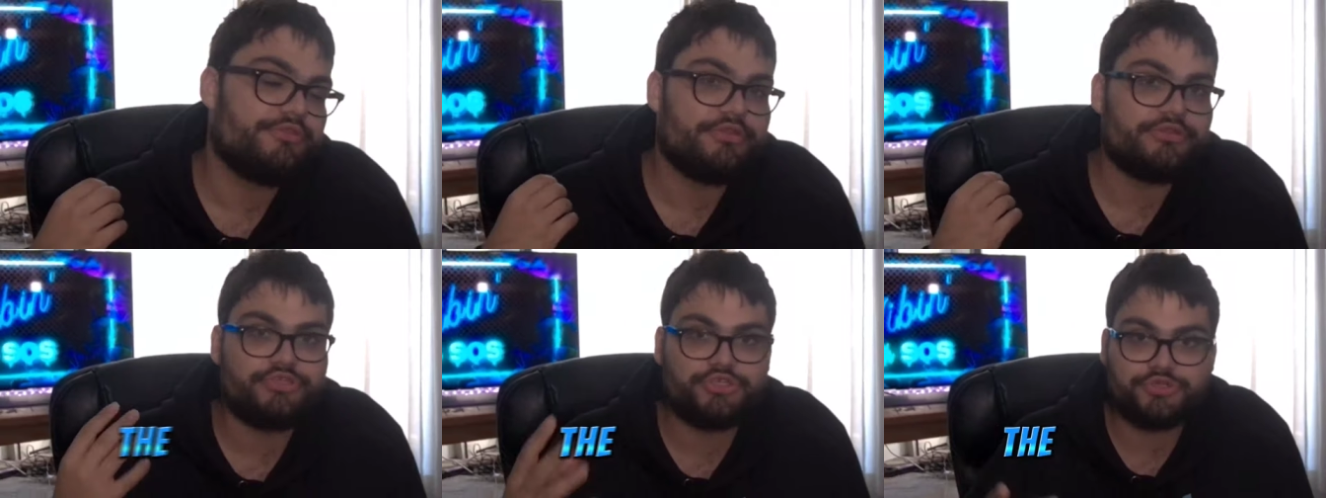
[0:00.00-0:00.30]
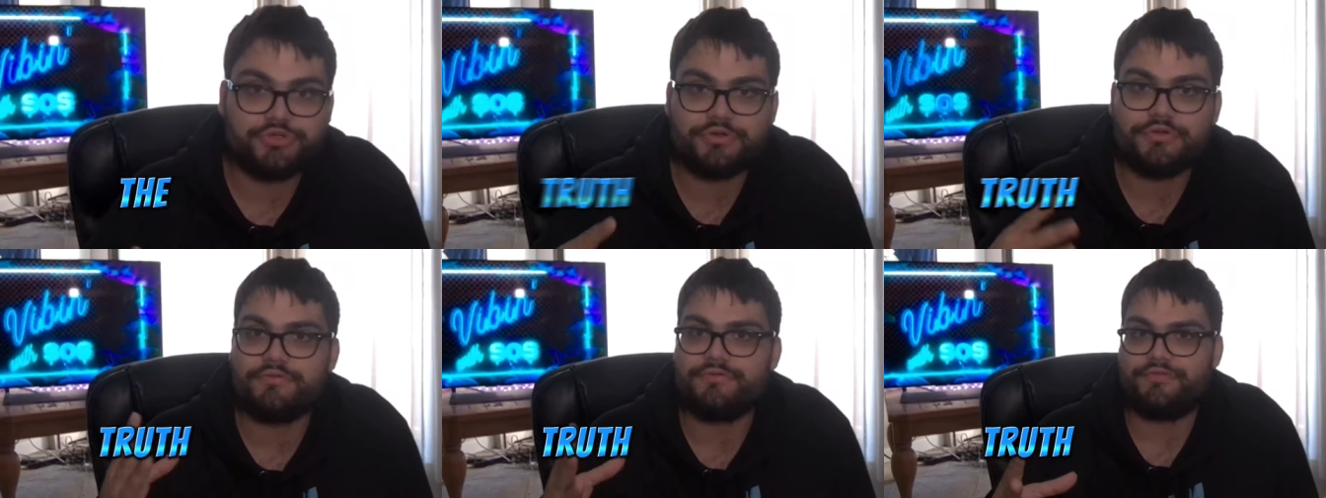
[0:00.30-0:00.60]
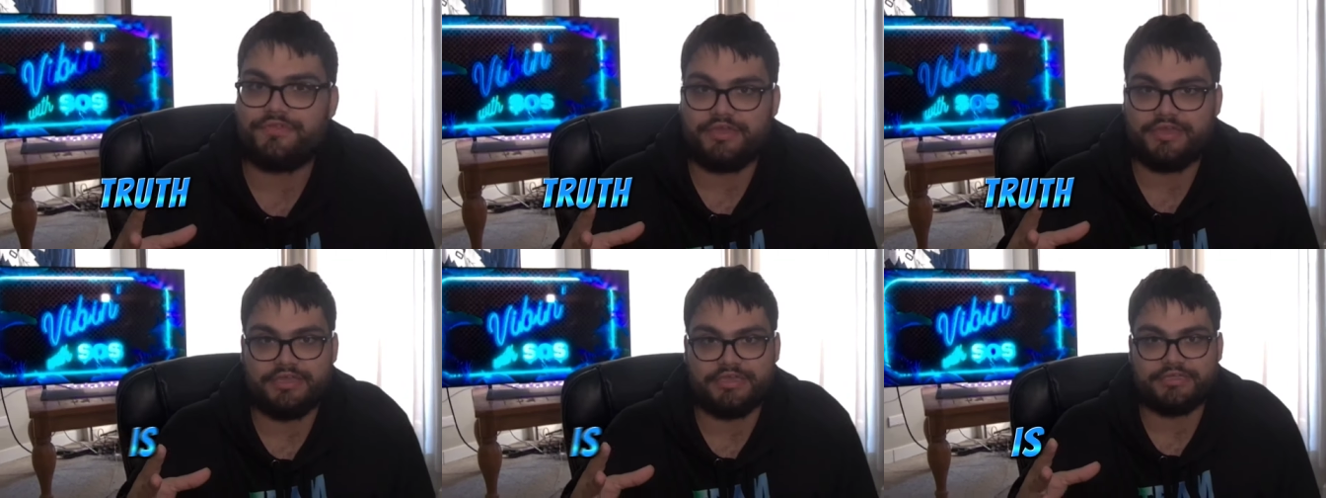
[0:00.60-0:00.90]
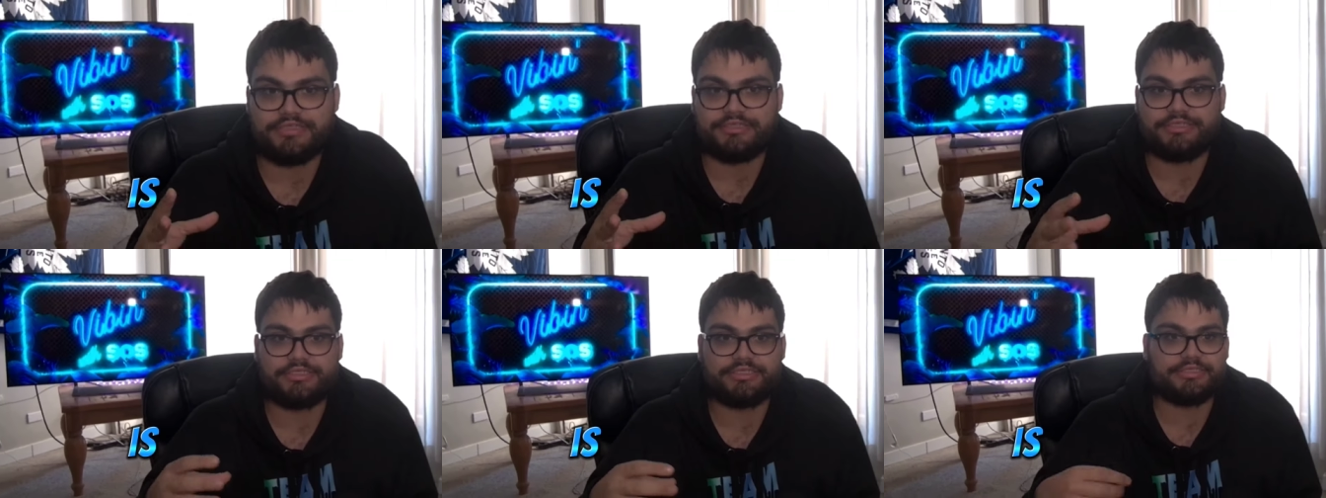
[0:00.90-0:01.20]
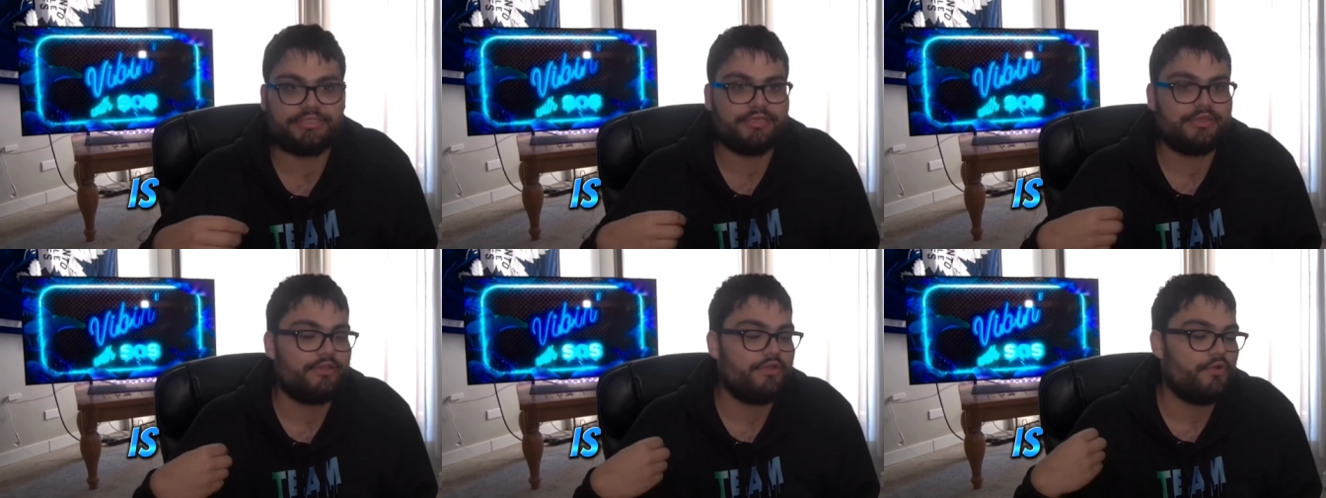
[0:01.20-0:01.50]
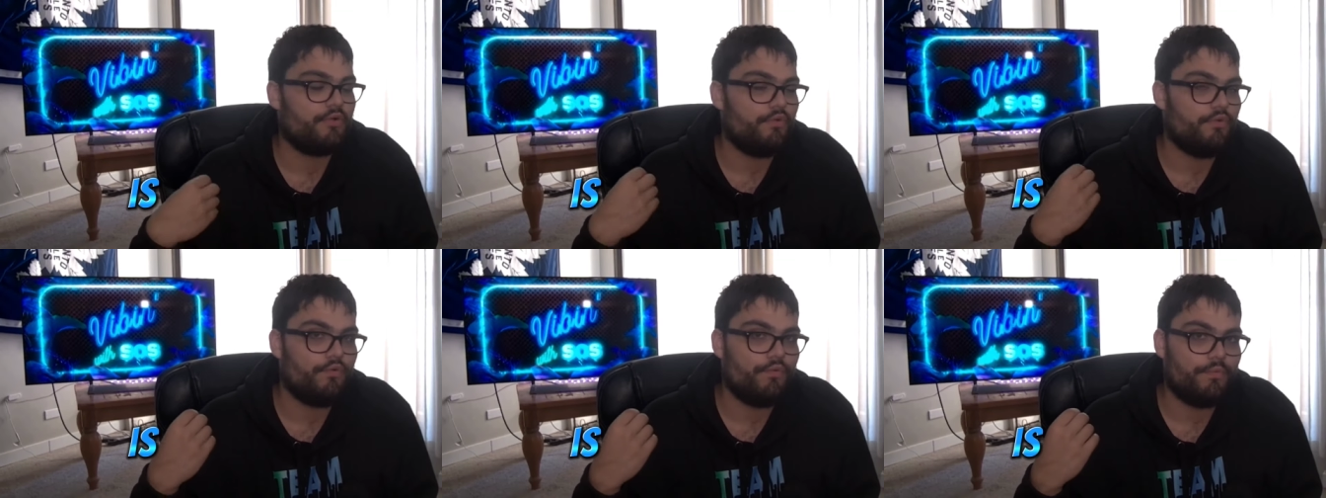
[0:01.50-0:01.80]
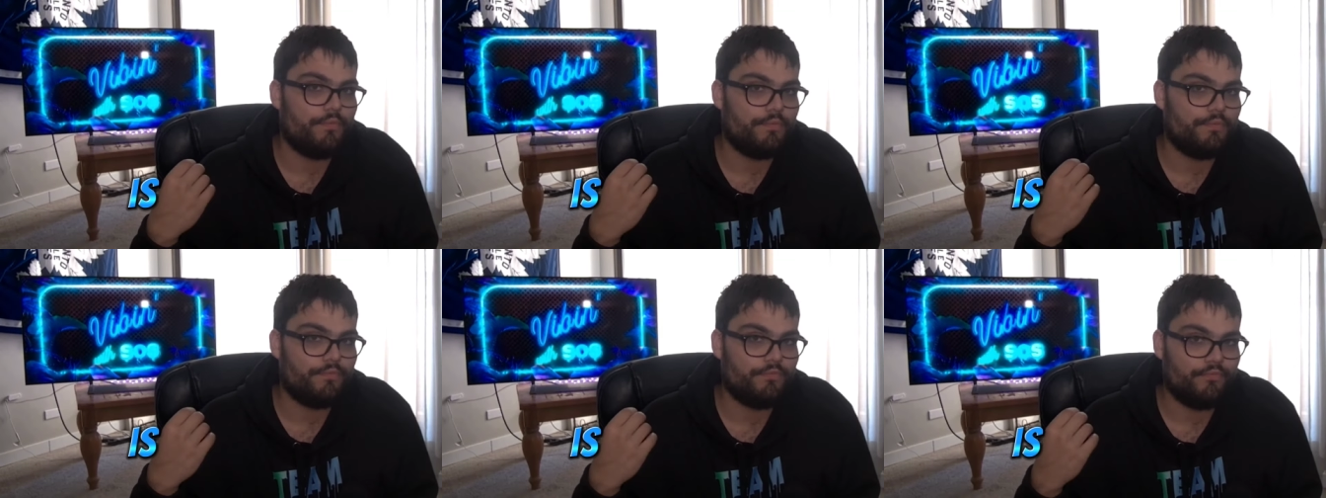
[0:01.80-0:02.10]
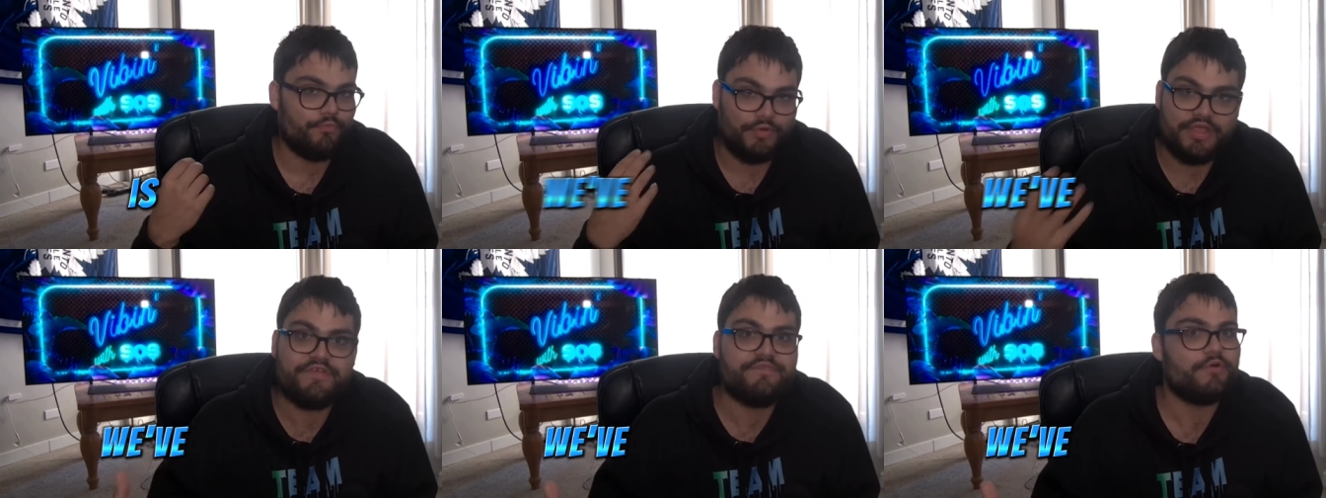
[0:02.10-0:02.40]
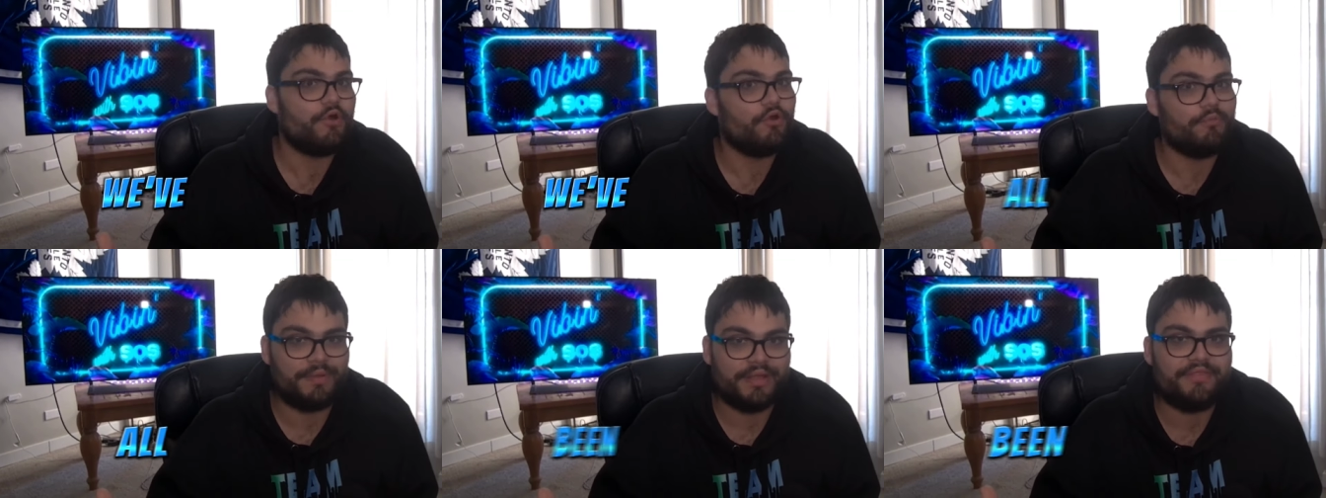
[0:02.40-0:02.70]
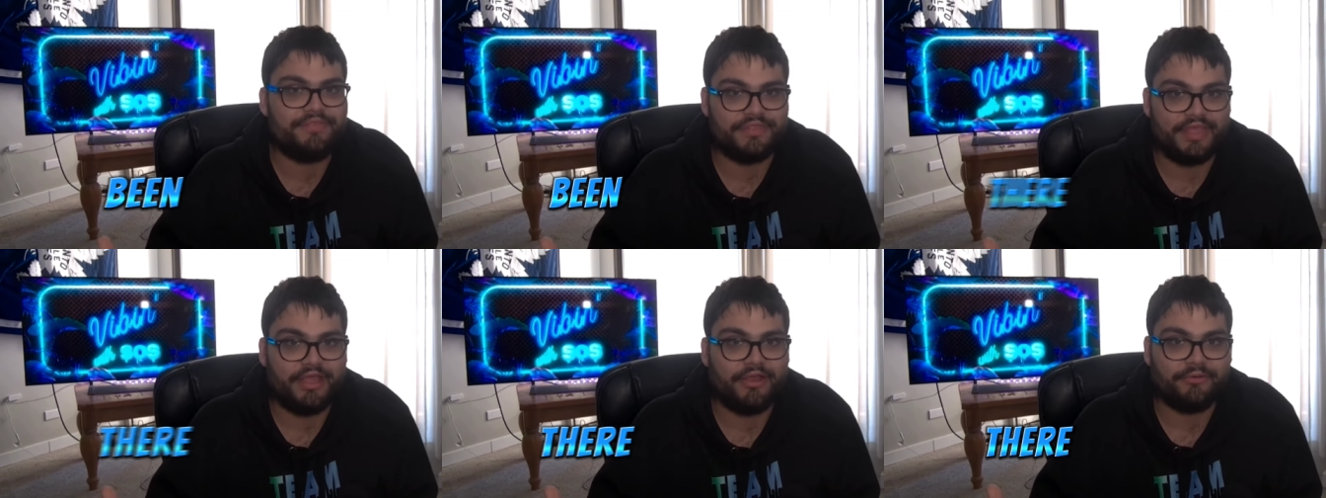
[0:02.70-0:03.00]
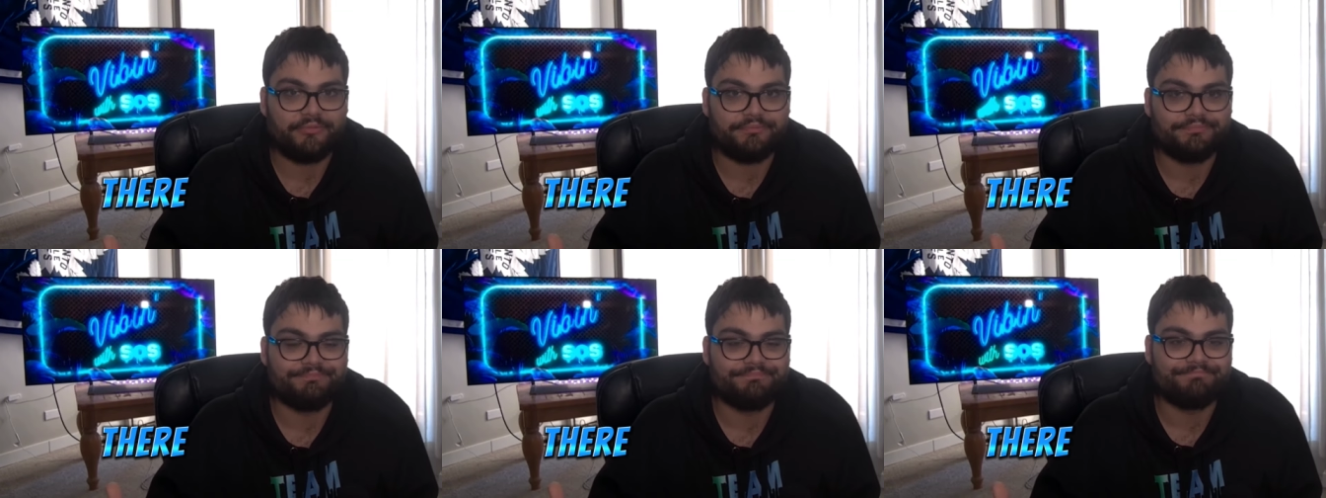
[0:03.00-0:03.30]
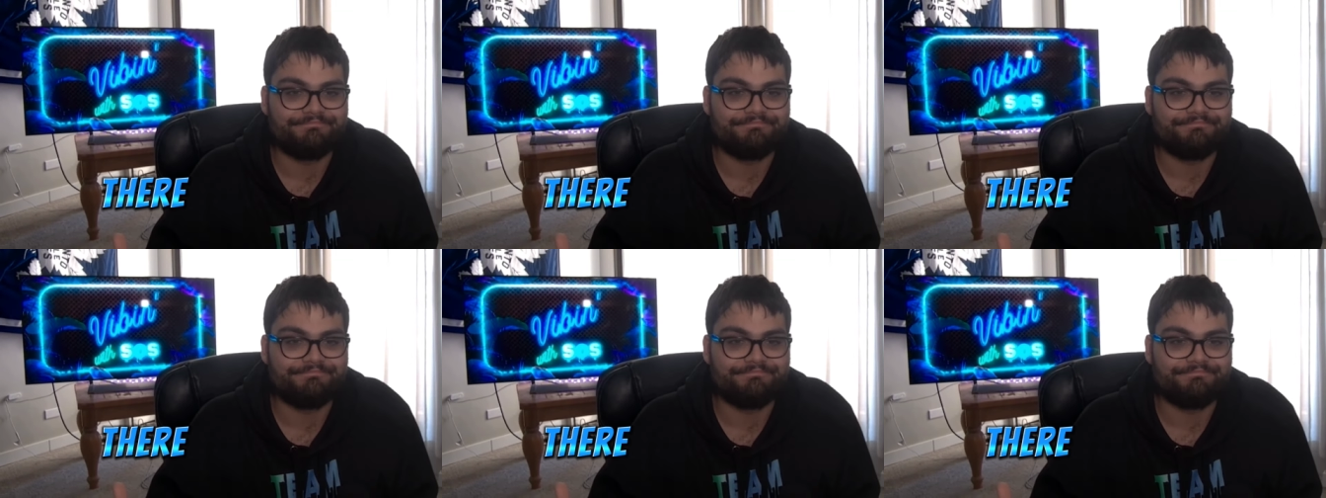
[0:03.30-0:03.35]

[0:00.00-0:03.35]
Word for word: The truth is, we've all been there,